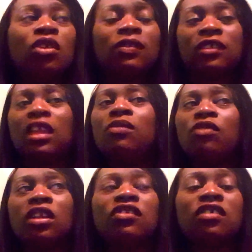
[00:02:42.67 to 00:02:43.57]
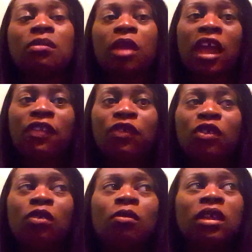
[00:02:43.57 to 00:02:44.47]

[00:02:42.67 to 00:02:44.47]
You have to keep running to the bathroom,